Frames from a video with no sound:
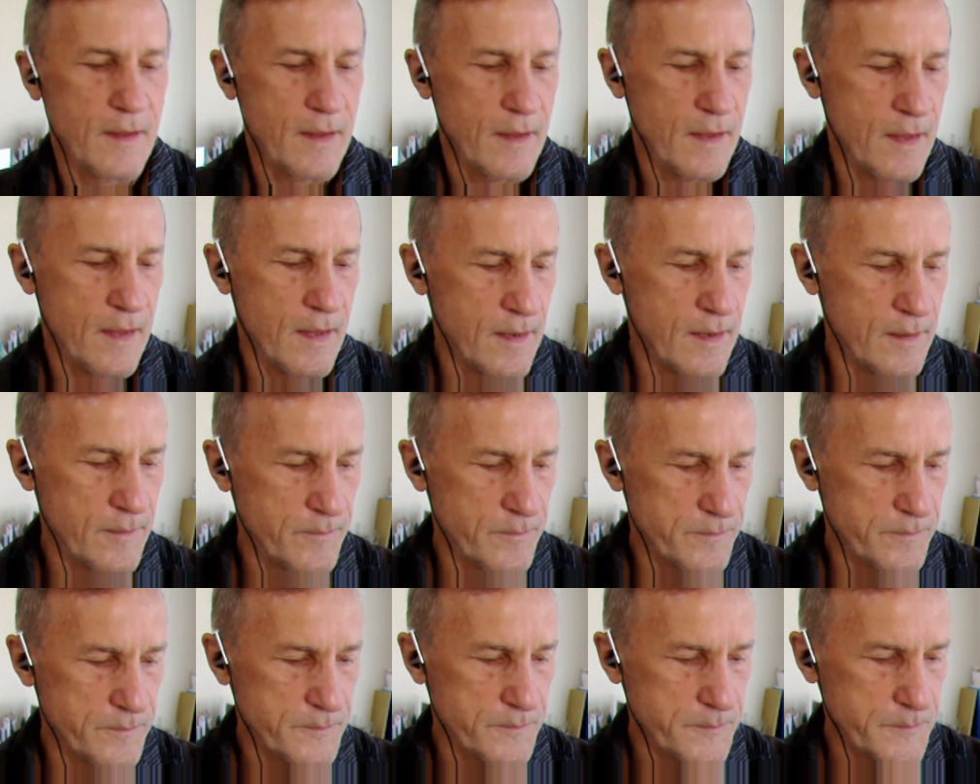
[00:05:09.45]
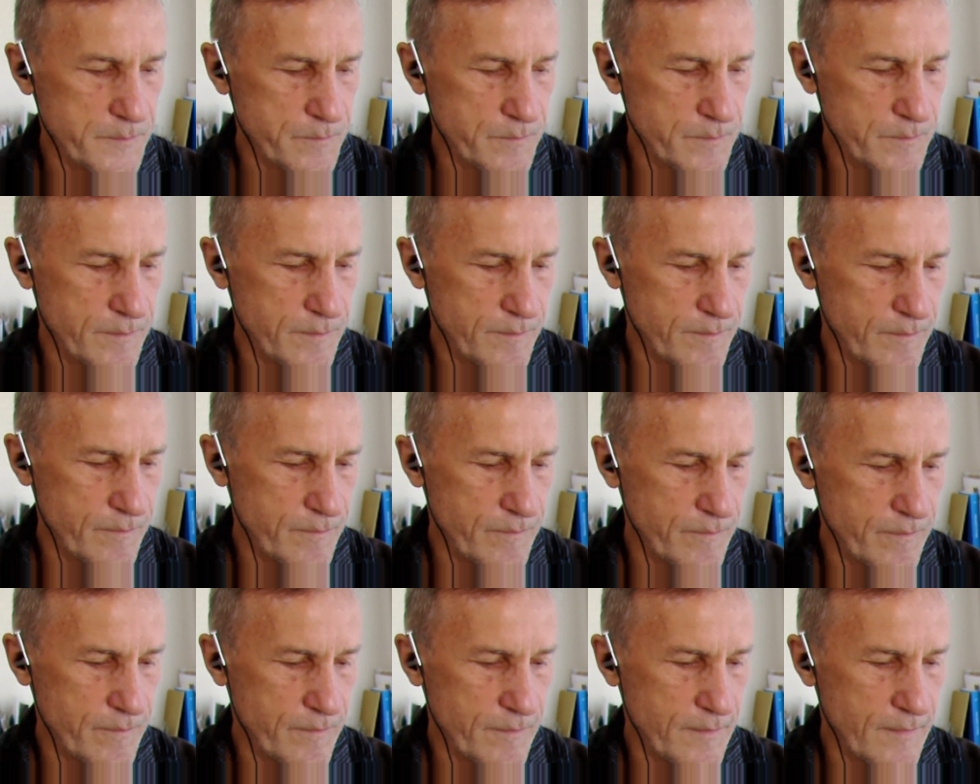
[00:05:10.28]
And
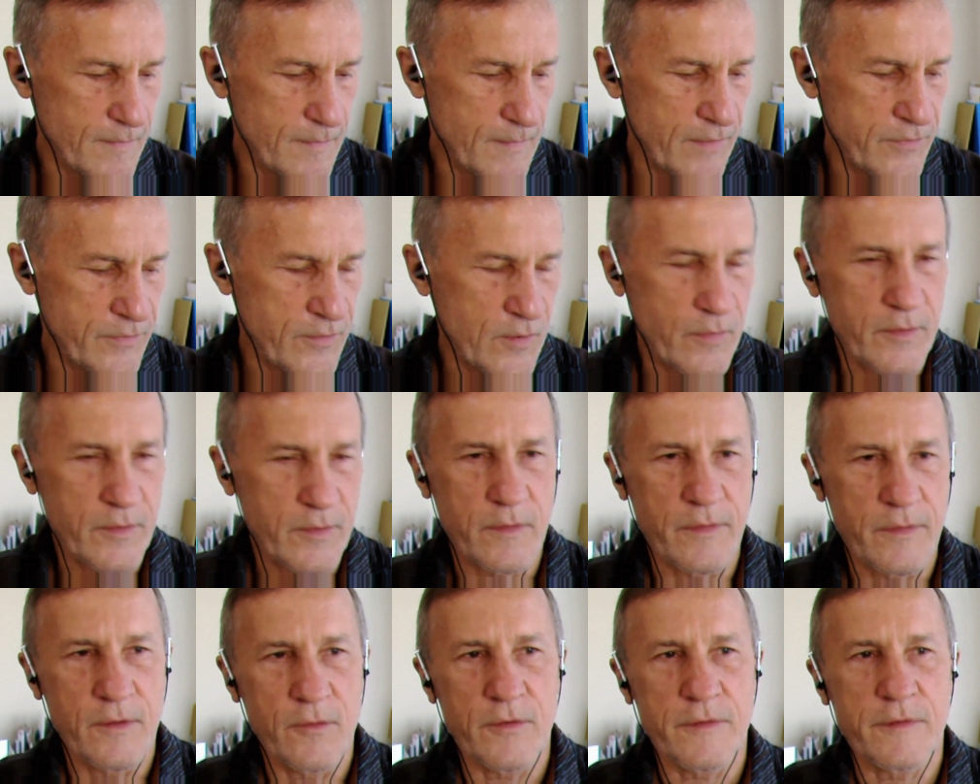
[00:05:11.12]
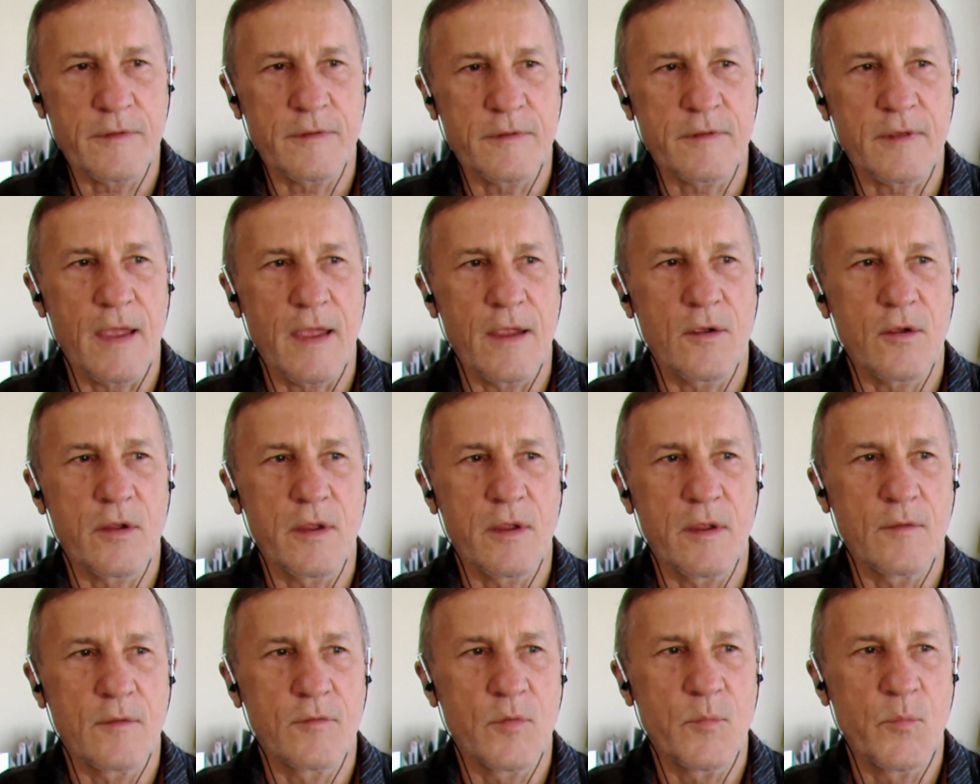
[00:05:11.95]
so there is this
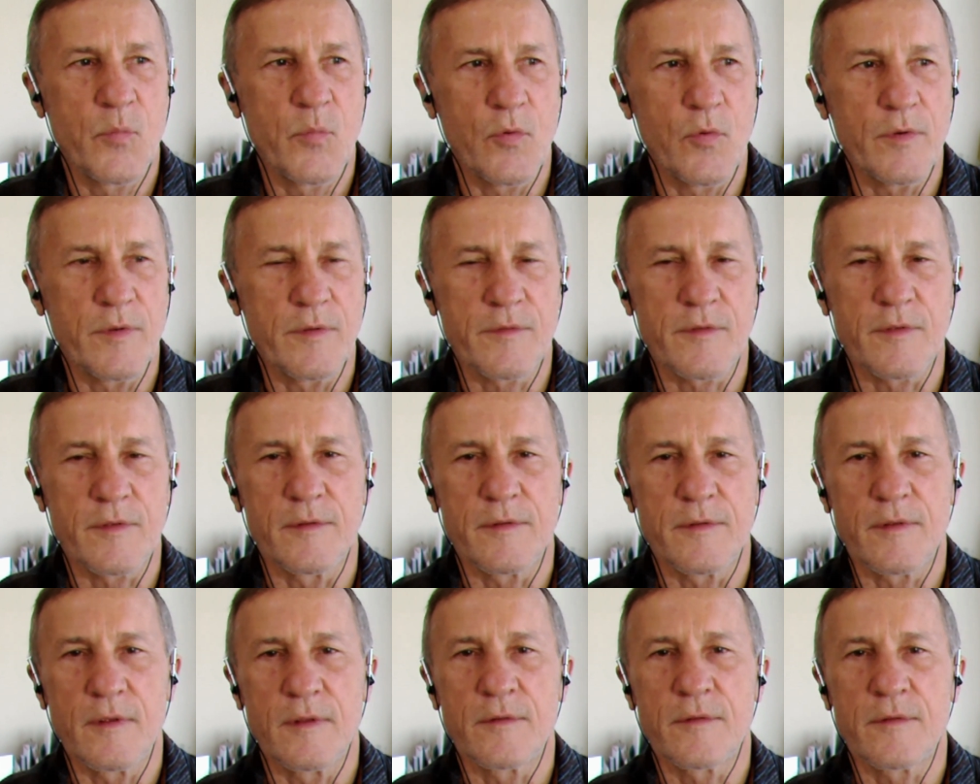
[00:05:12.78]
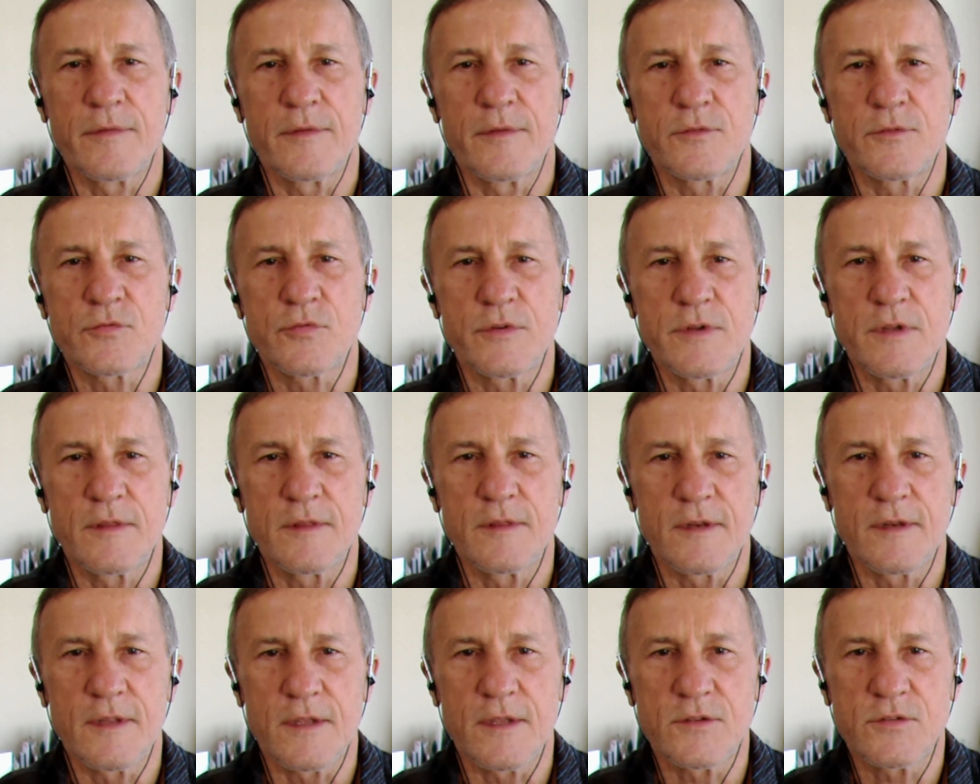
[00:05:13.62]
hierarchy of importance, and it's the tree
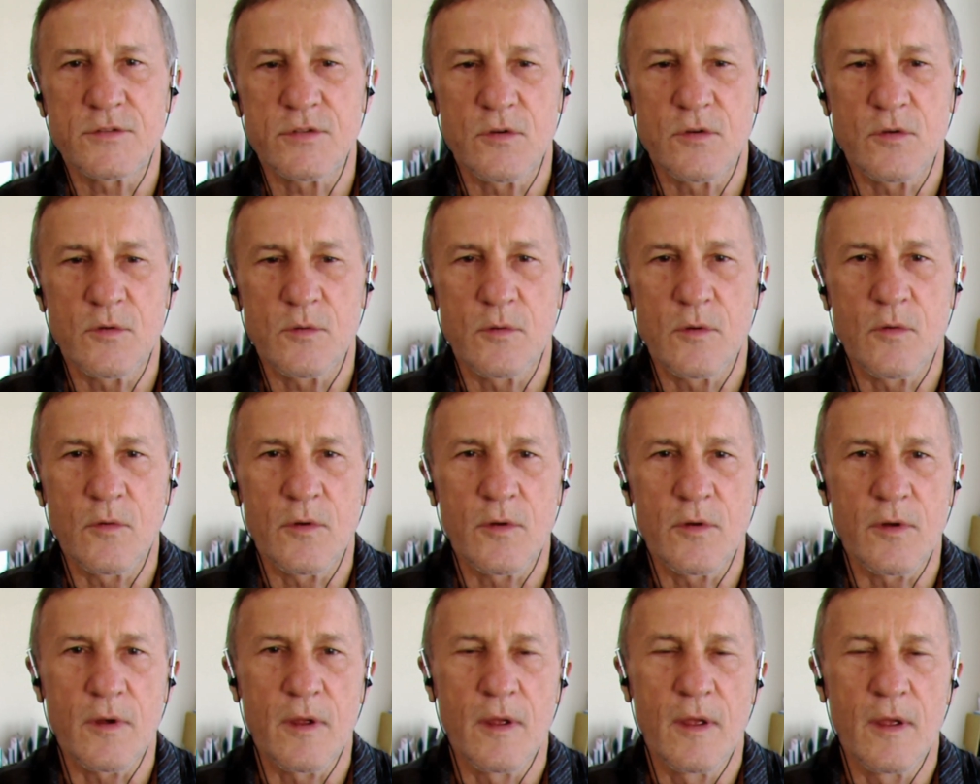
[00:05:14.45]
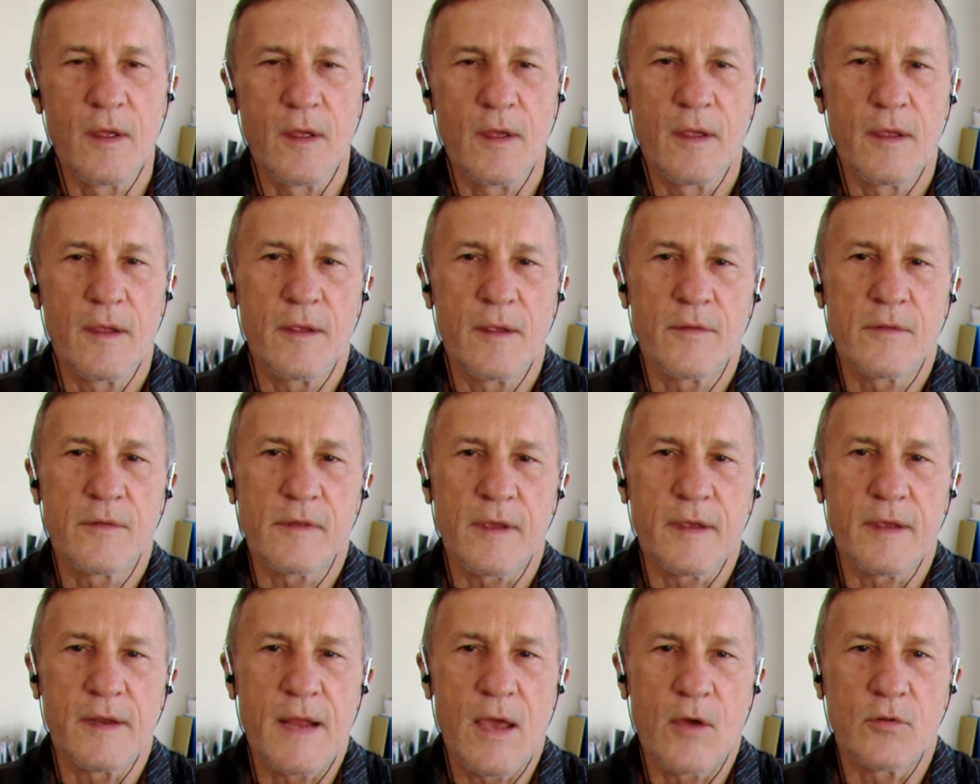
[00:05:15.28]
that I show, or it's
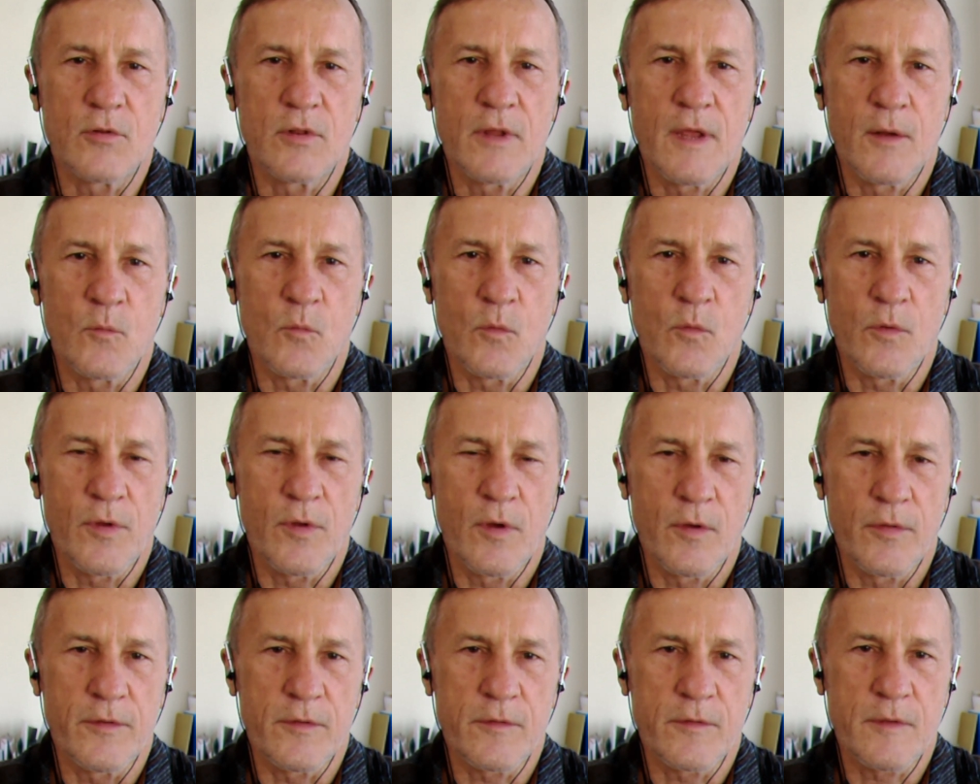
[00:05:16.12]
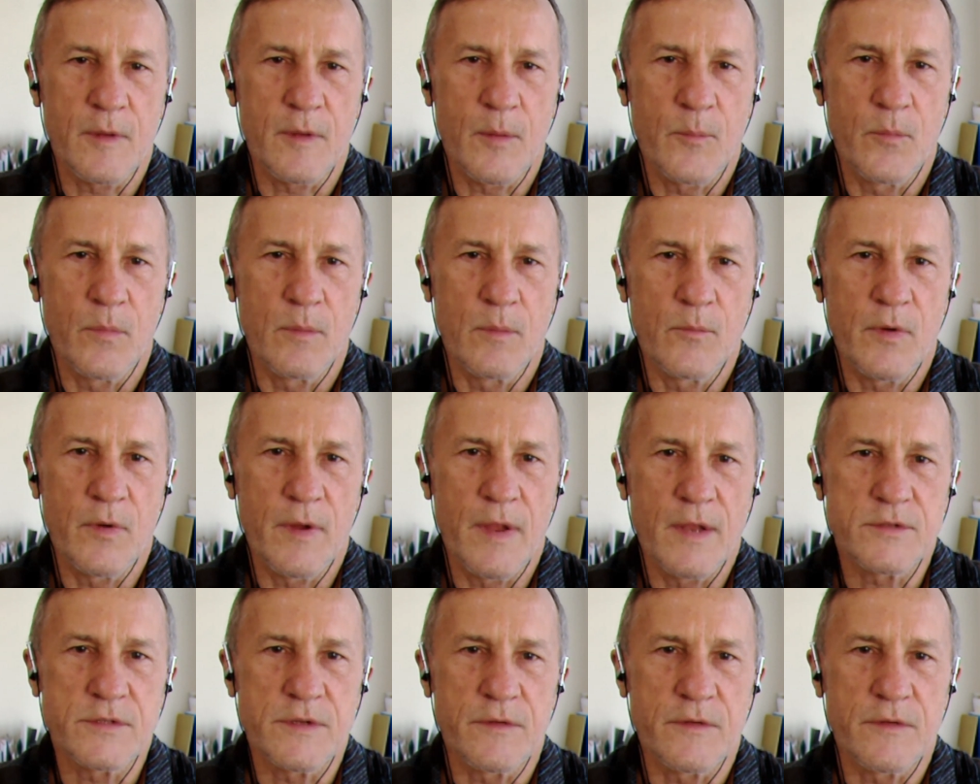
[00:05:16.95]
like an outline with all the
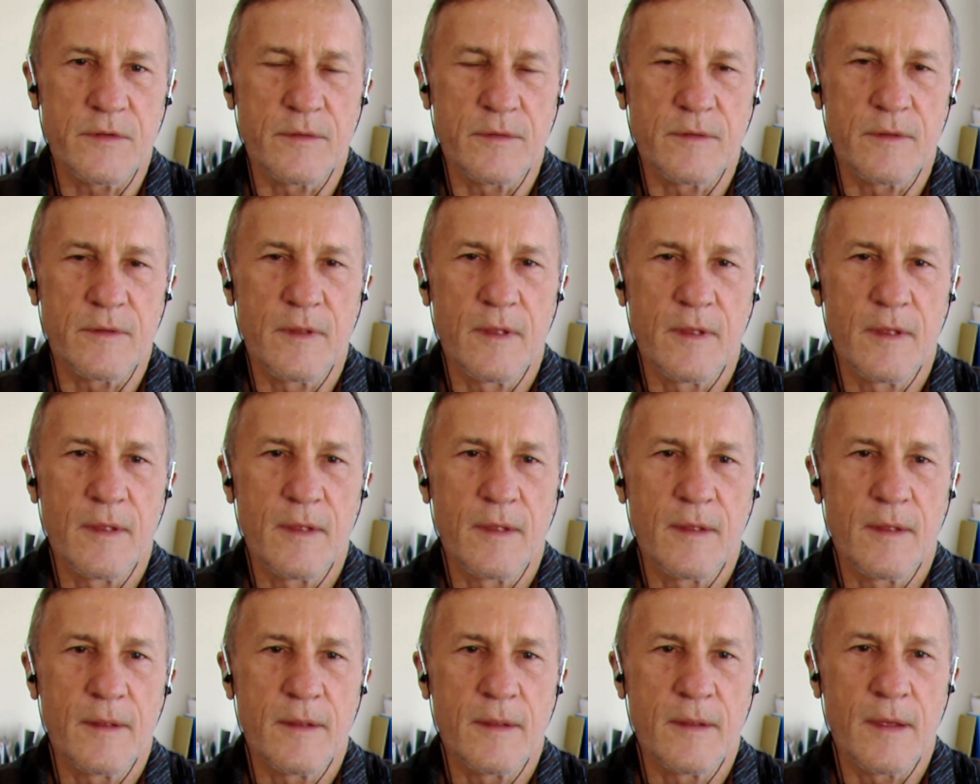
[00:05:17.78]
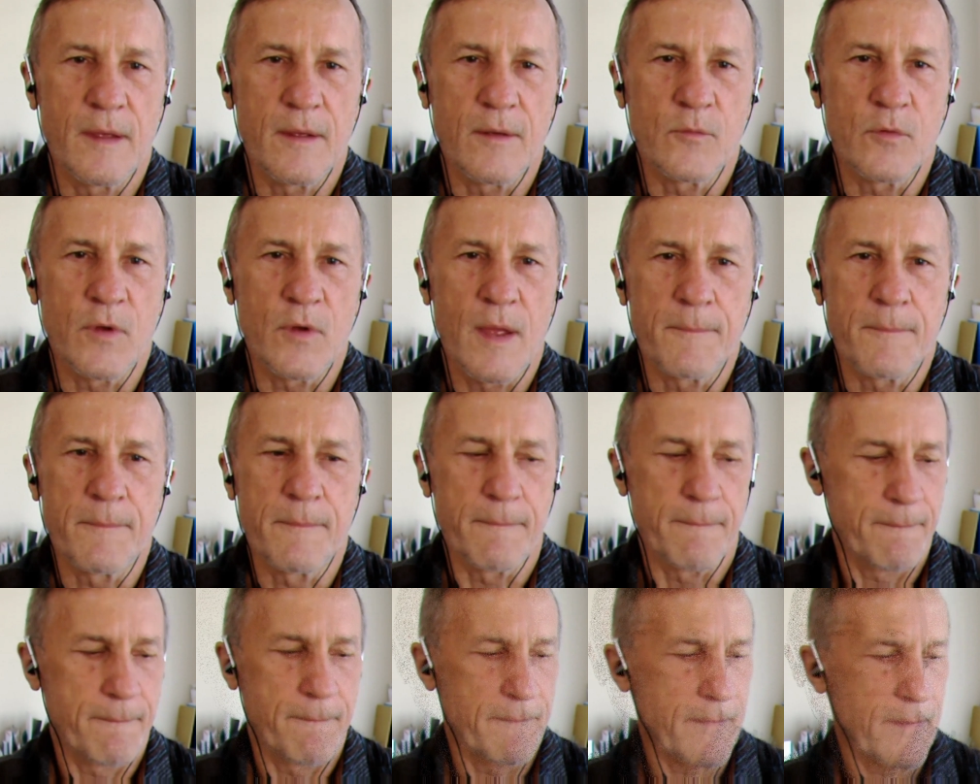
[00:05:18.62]
sub-branches. And yeah, Raham?
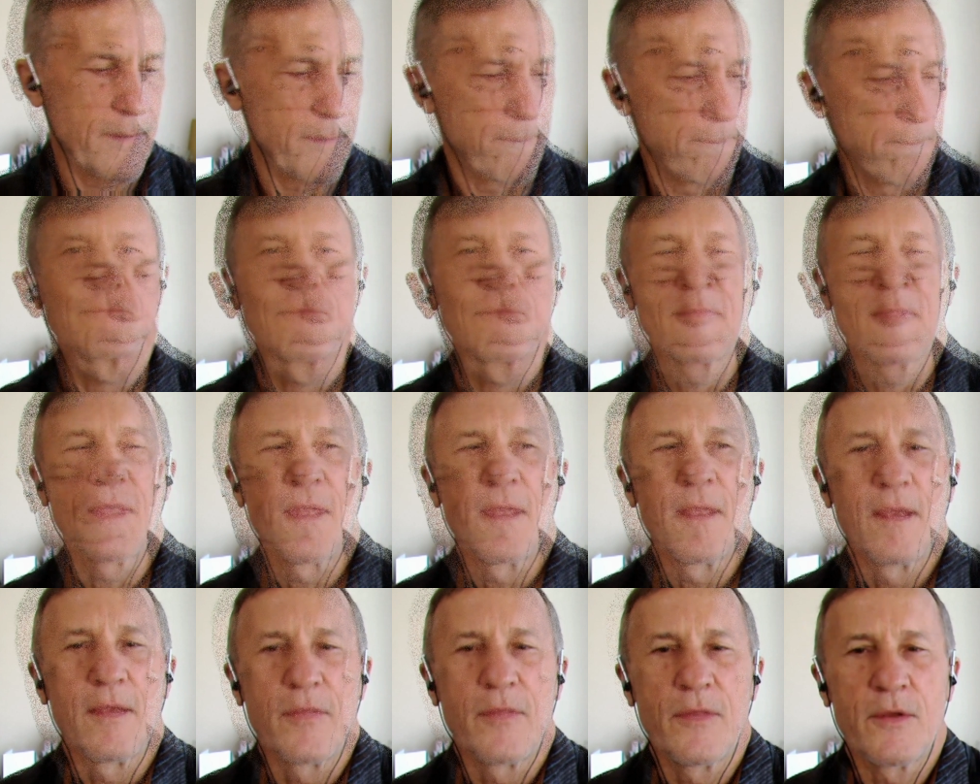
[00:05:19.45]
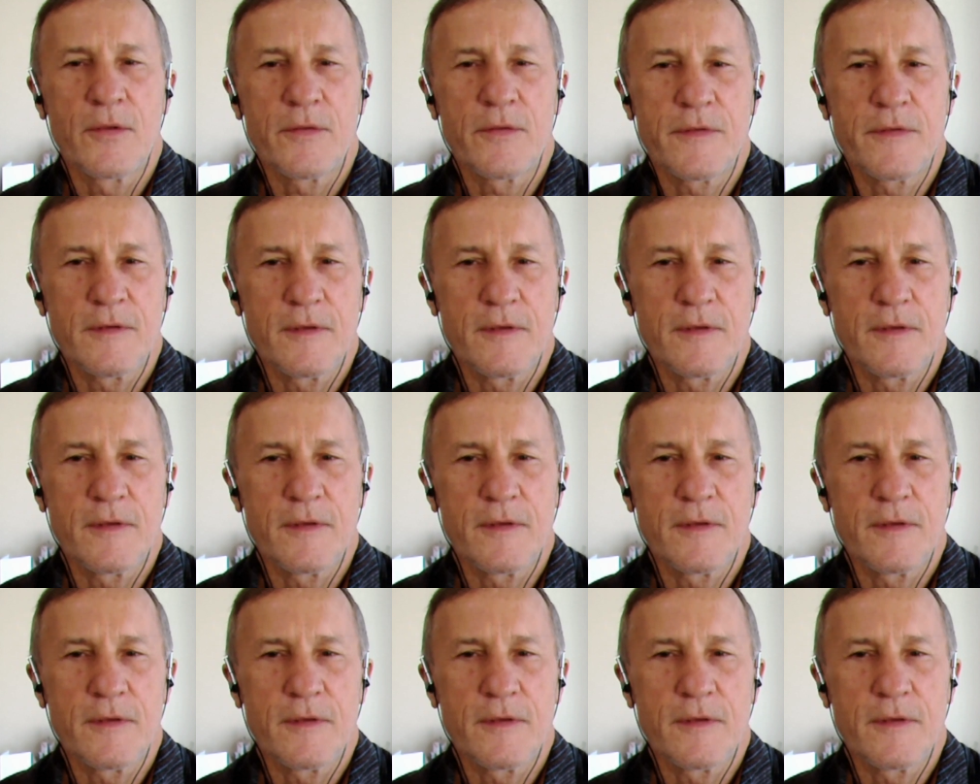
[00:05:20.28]
There's